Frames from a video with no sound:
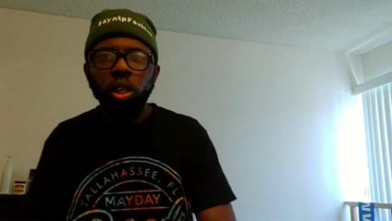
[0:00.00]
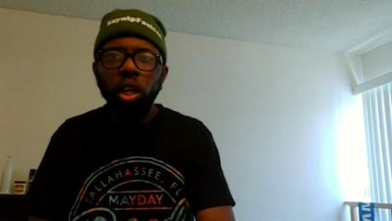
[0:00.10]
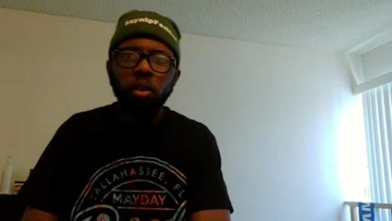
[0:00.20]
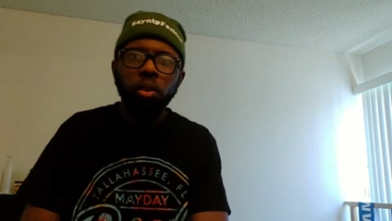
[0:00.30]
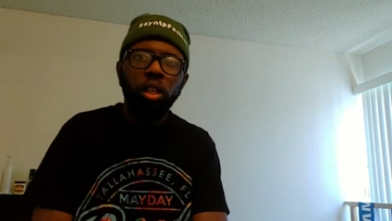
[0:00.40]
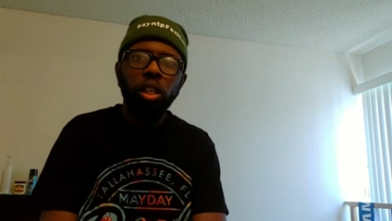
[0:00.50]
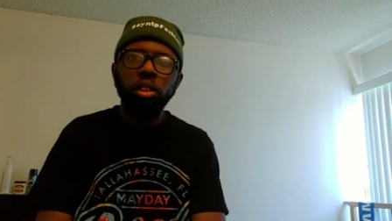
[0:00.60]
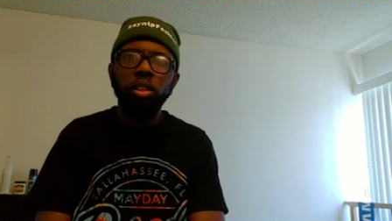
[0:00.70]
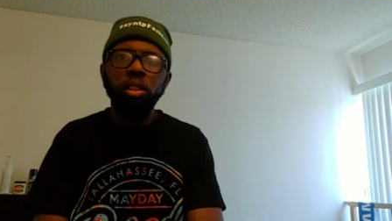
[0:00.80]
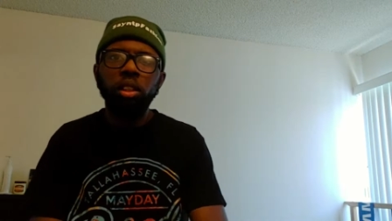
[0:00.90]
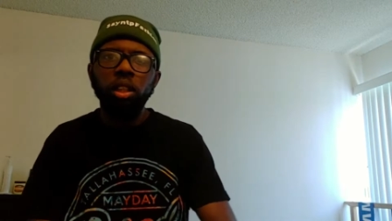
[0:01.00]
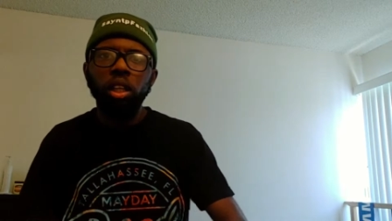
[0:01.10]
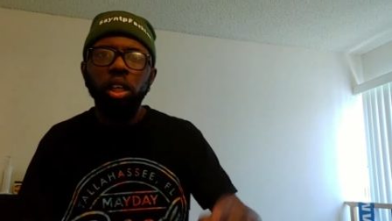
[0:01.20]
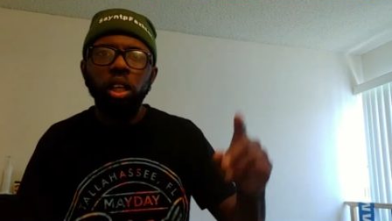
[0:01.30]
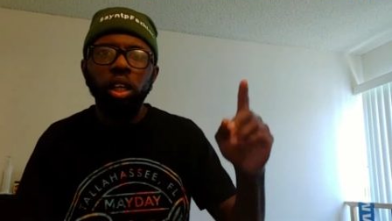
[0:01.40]
Anyways guys,
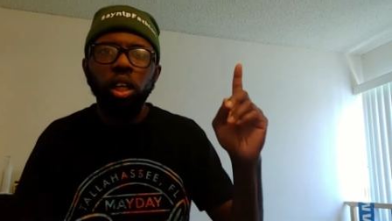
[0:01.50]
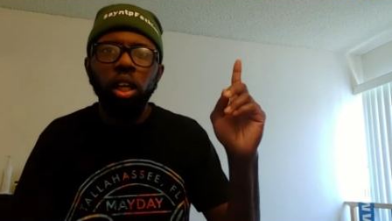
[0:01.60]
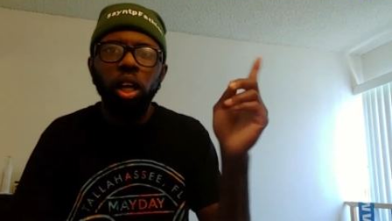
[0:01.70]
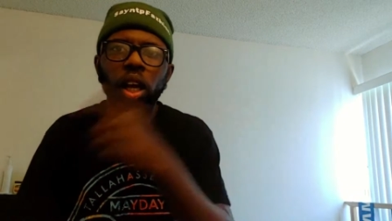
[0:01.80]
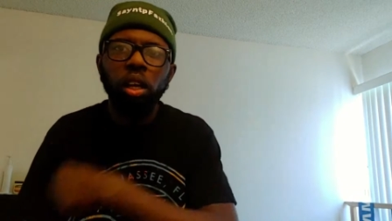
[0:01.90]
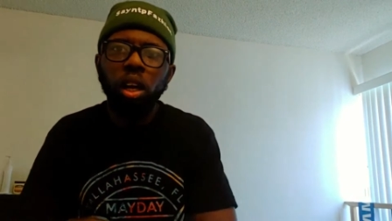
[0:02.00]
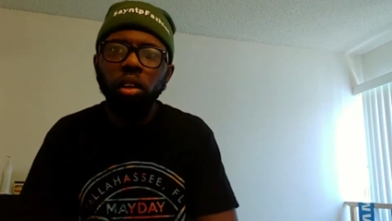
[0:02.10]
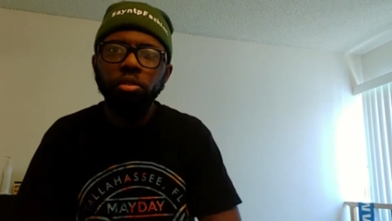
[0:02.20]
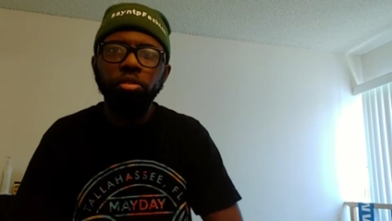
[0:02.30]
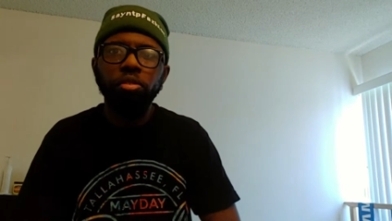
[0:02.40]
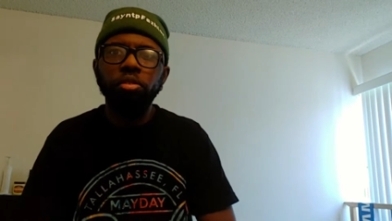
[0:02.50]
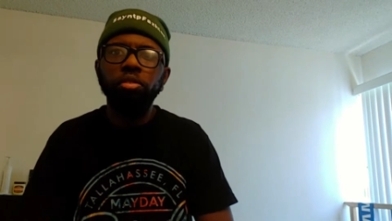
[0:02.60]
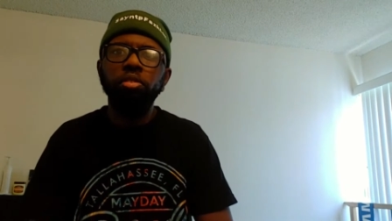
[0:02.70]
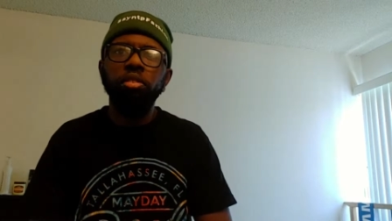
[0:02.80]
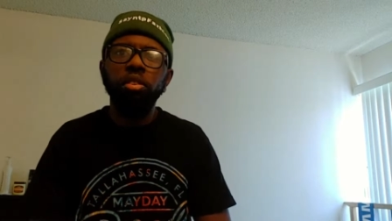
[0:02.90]

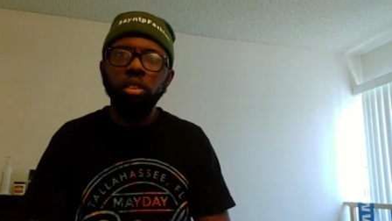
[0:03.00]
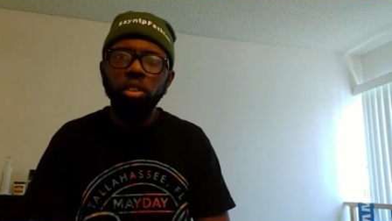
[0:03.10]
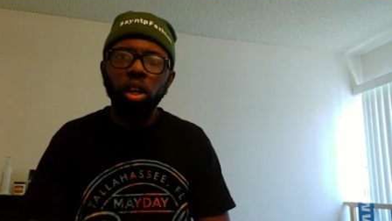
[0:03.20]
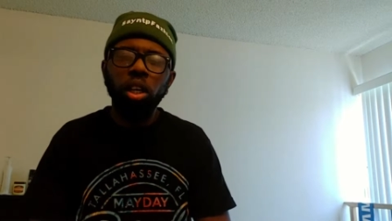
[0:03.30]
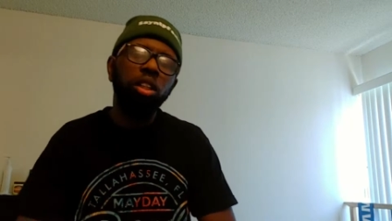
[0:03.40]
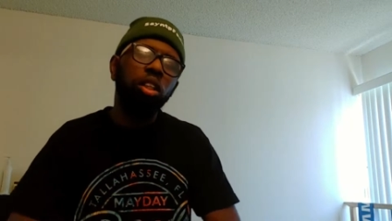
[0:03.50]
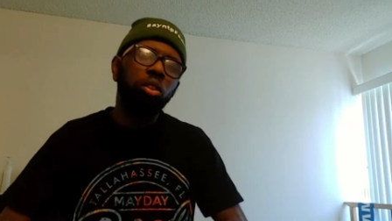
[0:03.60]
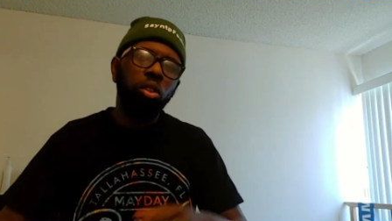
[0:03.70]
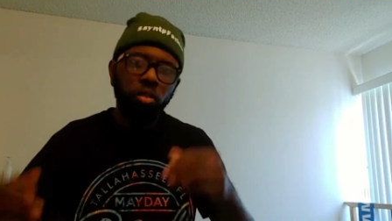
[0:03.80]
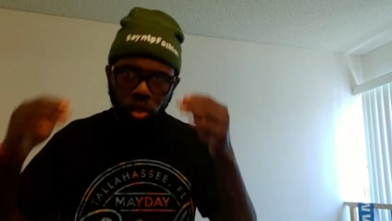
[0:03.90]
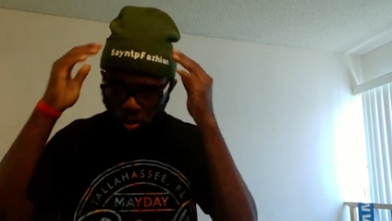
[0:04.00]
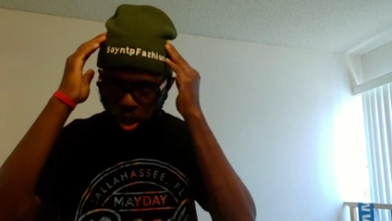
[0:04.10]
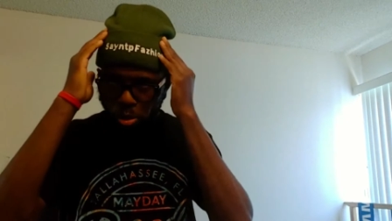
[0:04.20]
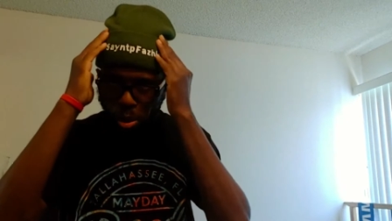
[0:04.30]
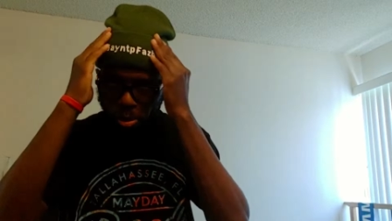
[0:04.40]
enough talking, let's get to the video. I'm
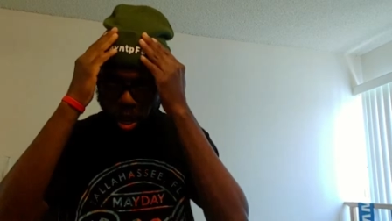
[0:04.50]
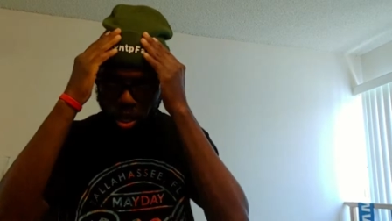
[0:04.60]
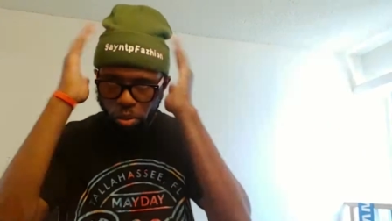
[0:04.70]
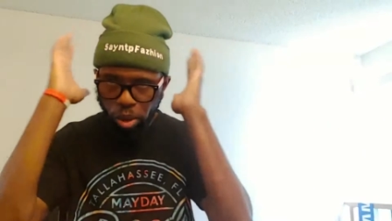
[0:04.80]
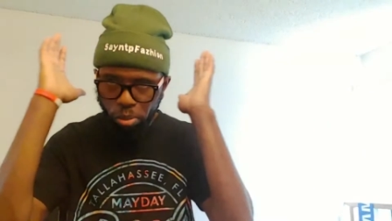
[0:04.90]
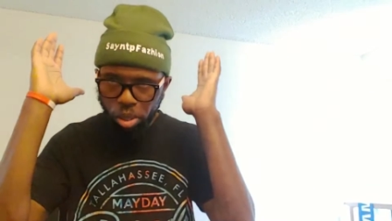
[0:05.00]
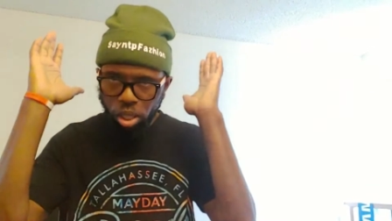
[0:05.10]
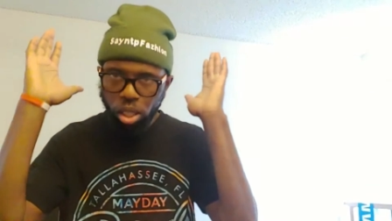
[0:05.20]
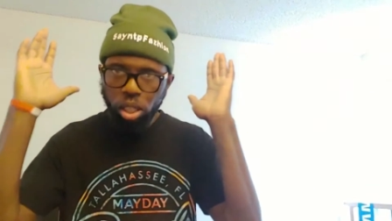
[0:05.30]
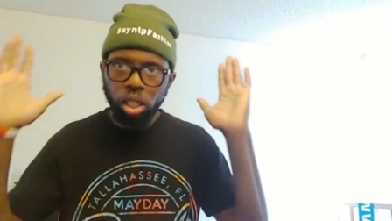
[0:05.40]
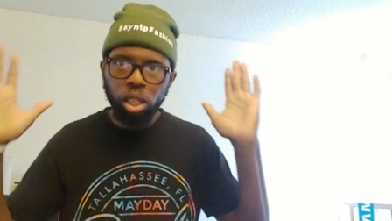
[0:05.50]
rocking my black and white beanie.